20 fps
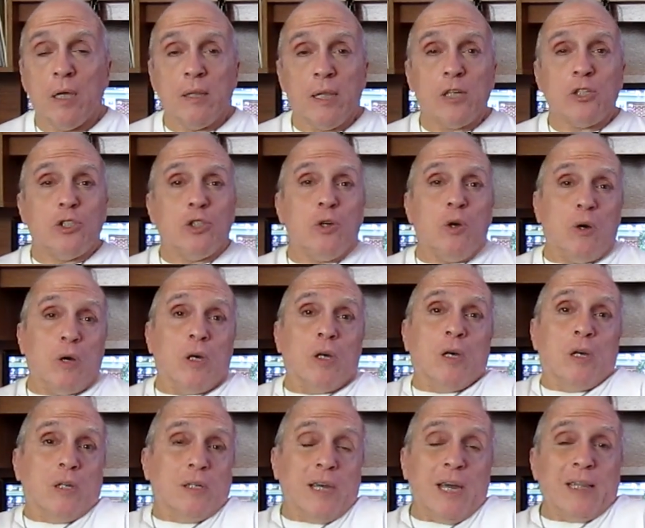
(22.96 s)
Now sure,
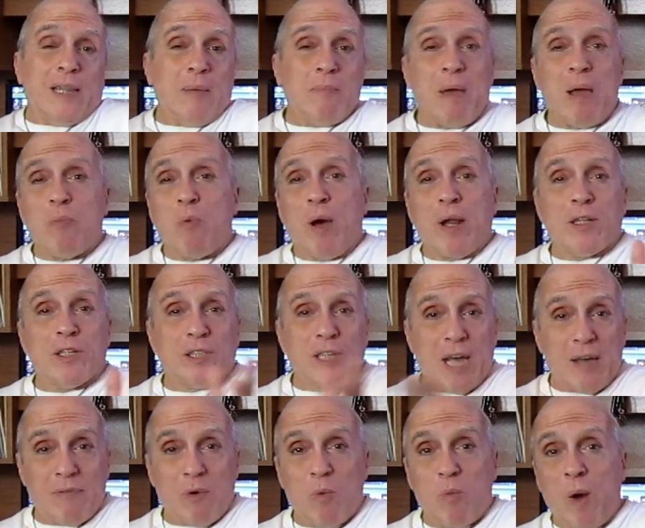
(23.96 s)
yeah, they may want to
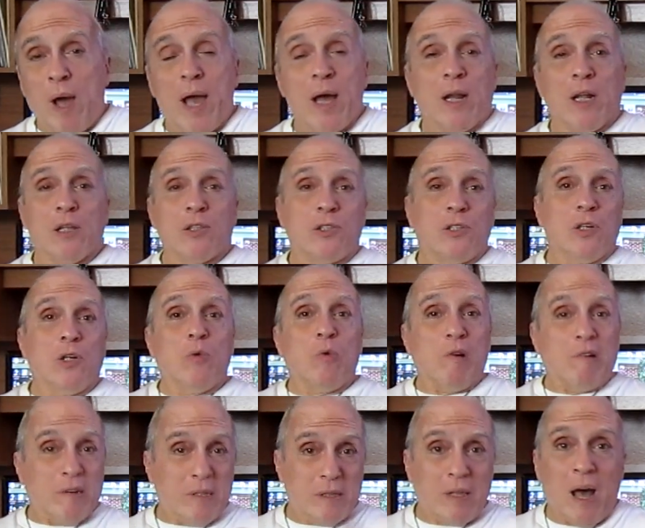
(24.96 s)
save a whale or two
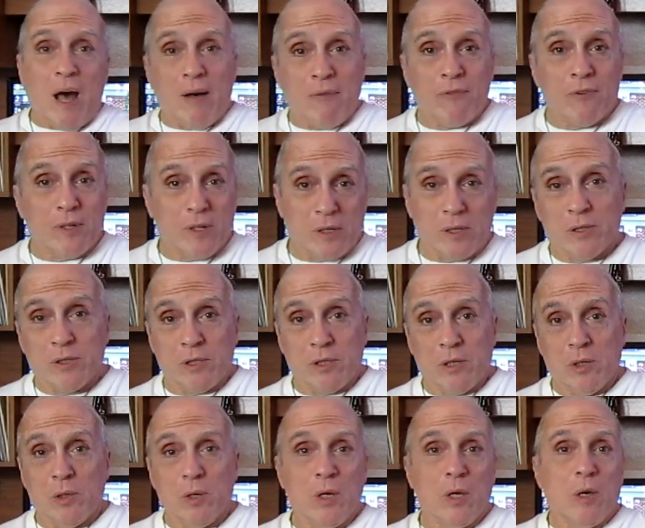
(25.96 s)
or a dolphin or
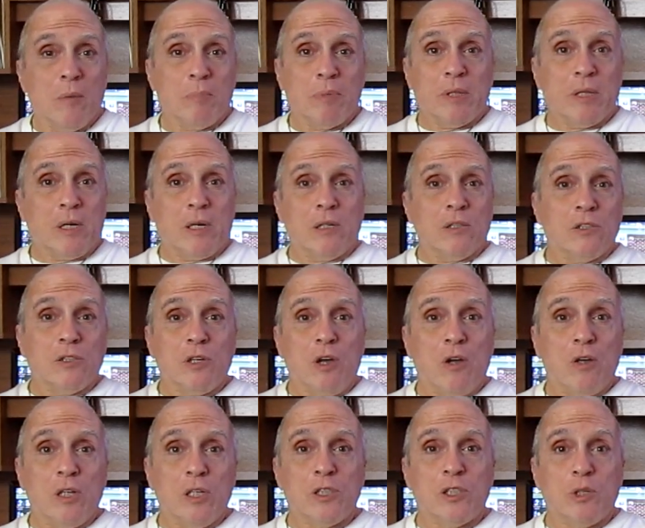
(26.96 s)
two, but the
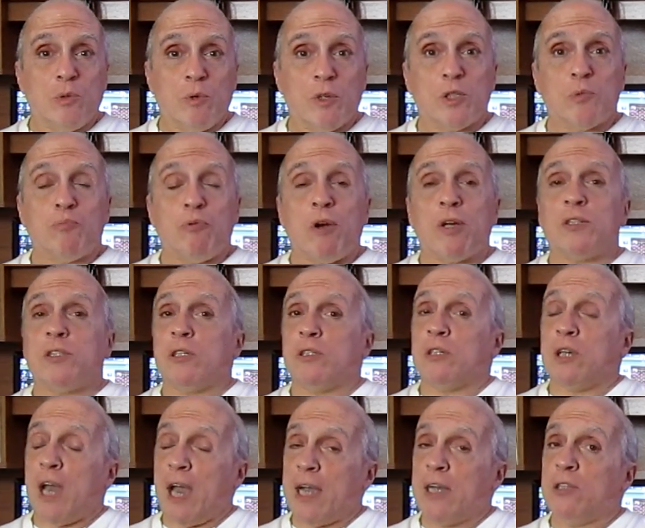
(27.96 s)
concern is to express
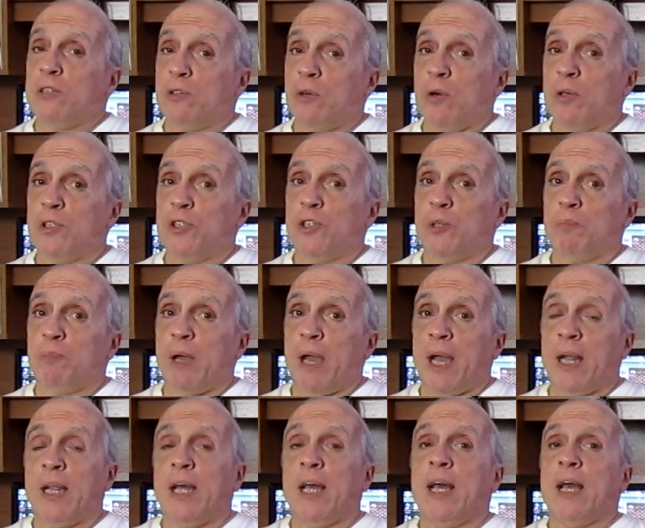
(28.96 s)
his hate towards
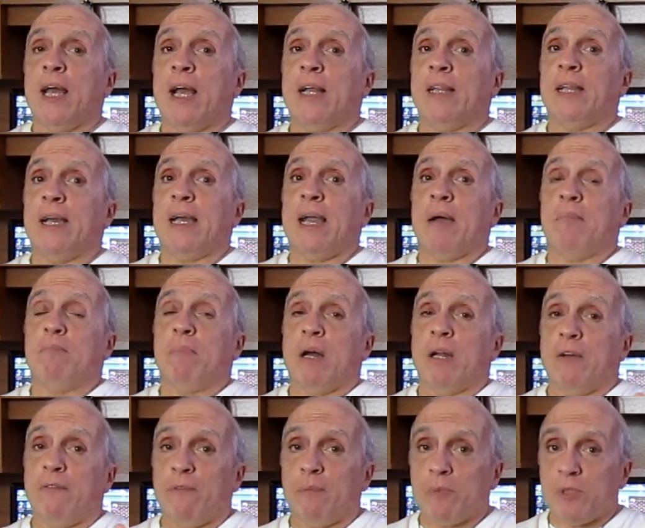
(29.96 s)
Japan and to get
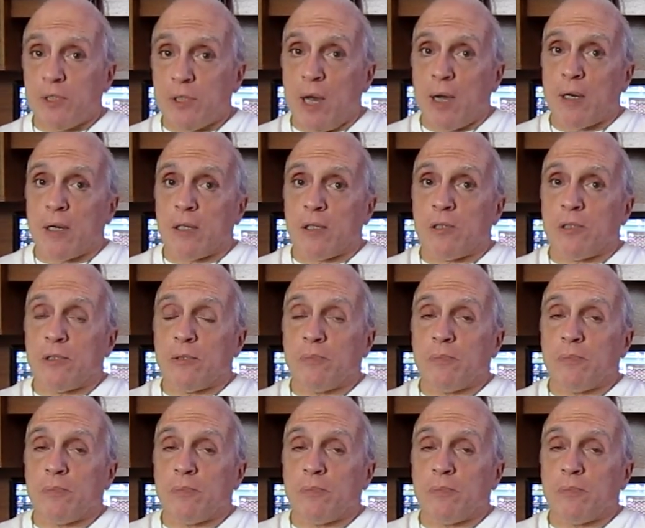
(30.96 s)
money from suckers.